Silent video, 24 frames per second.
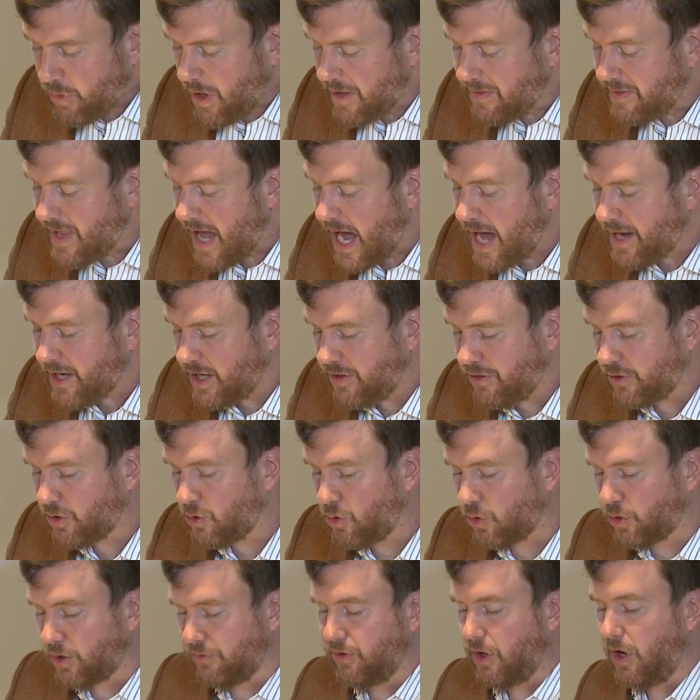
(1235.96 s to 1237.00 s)
Not in the
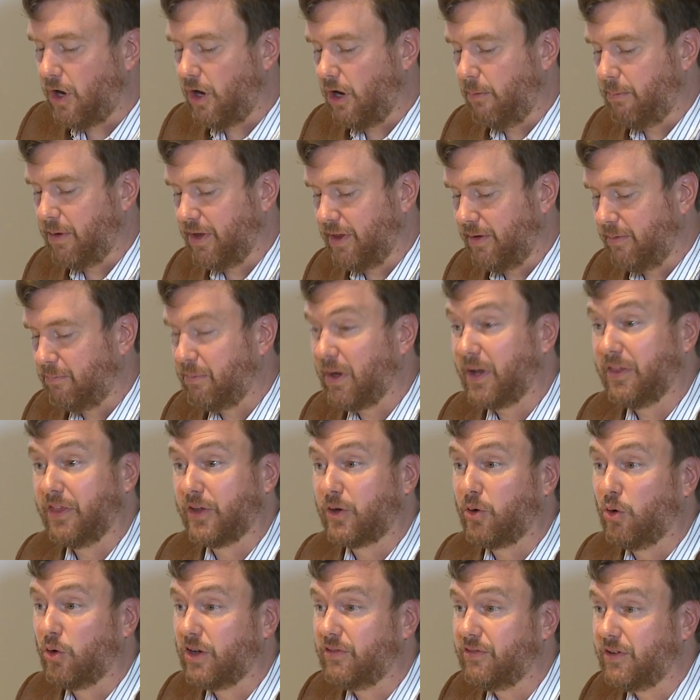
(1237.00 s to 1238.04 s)
court of law, but the
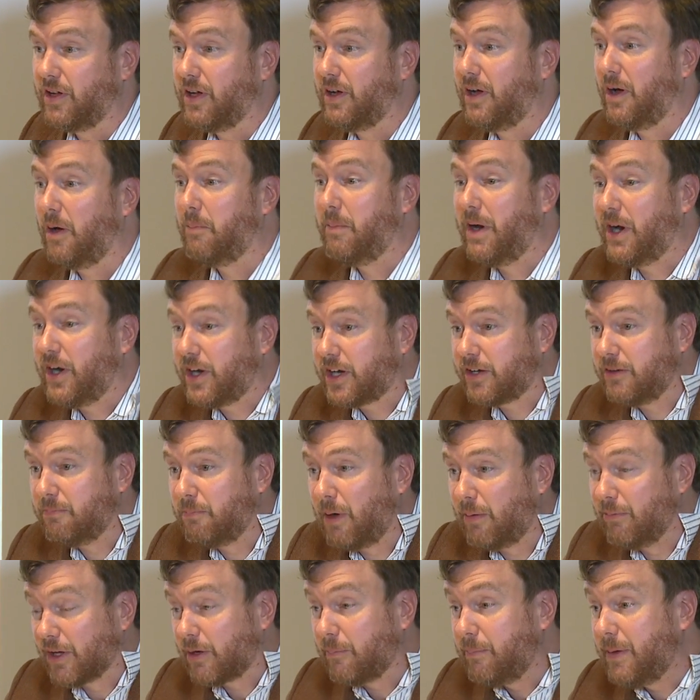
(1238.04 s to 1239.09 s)
court of American
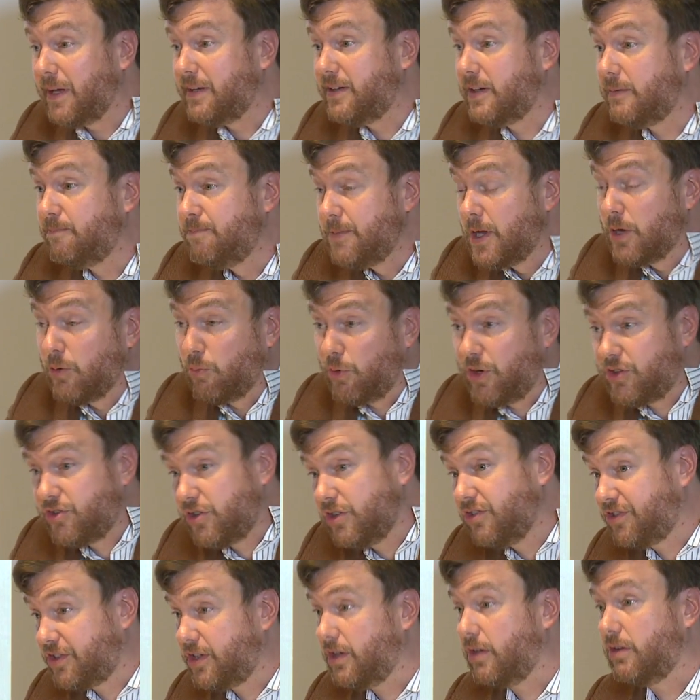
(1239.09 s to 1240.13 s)
public opinion, which
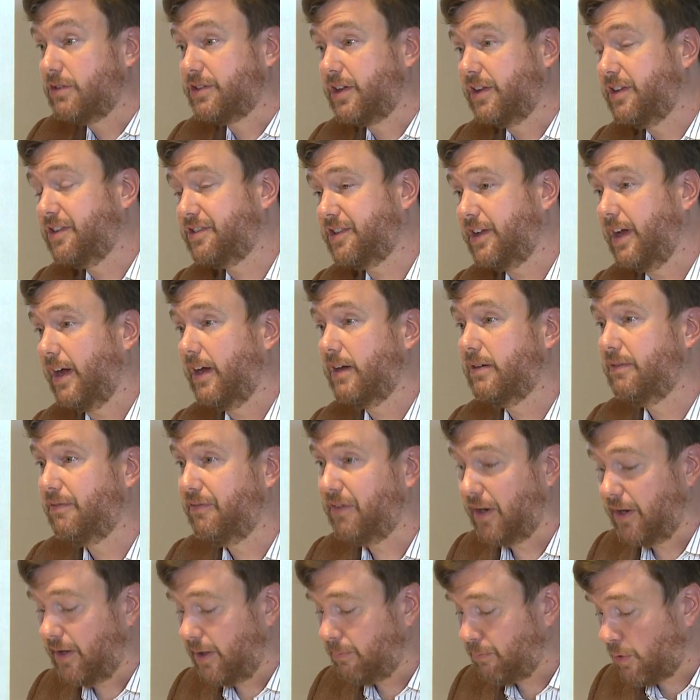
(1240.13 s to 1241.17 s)
is still, to this day,
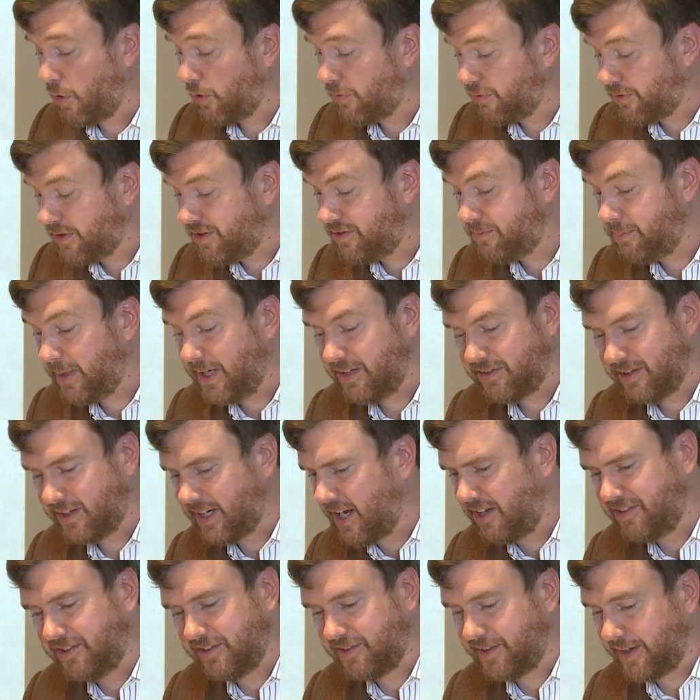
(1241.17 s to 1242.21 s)
very pro-free speech in
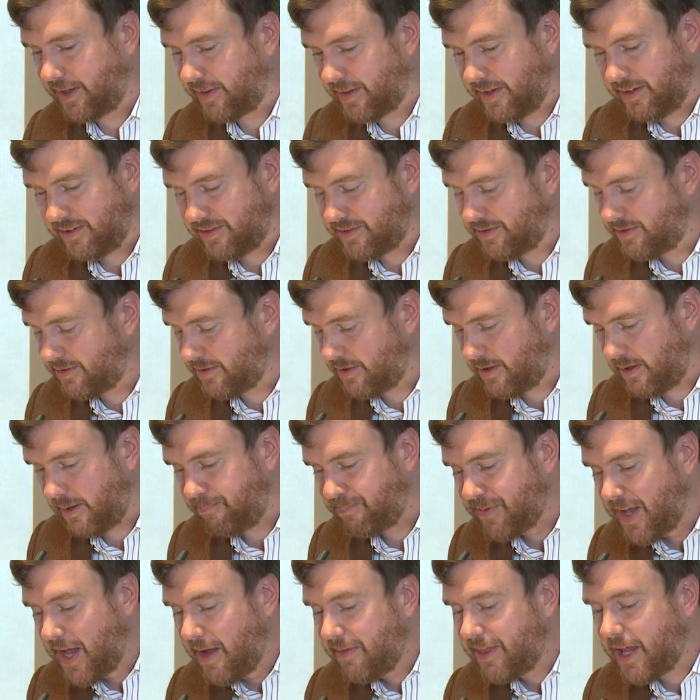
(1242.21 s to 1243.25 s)
cases like this.
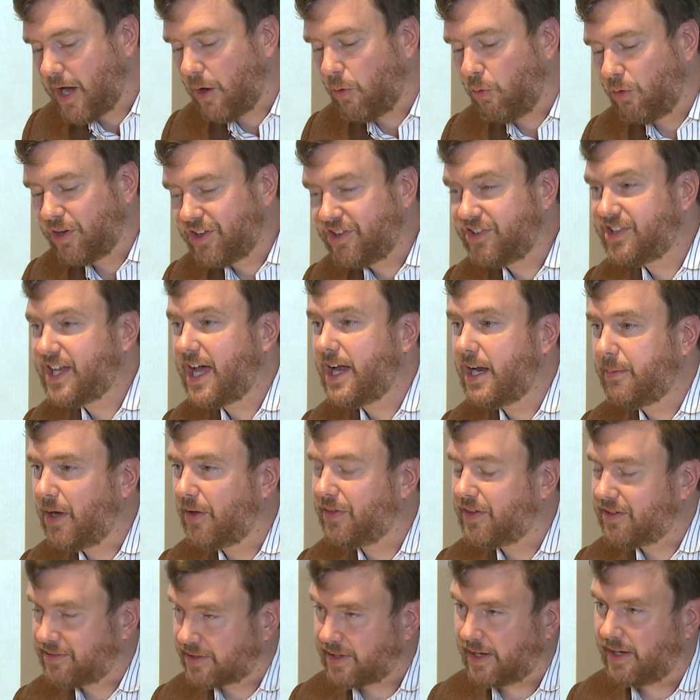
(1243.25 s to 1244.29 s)
Now, what's sad
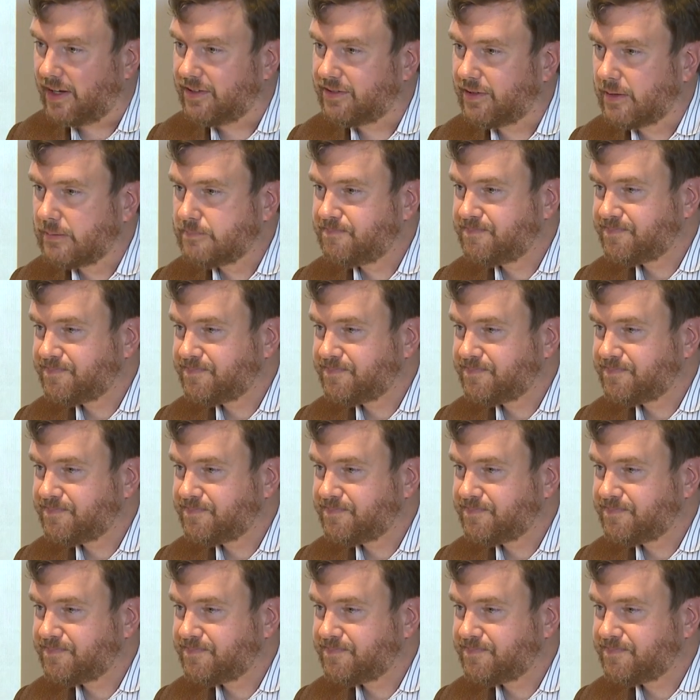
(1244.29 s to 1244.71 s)
about this case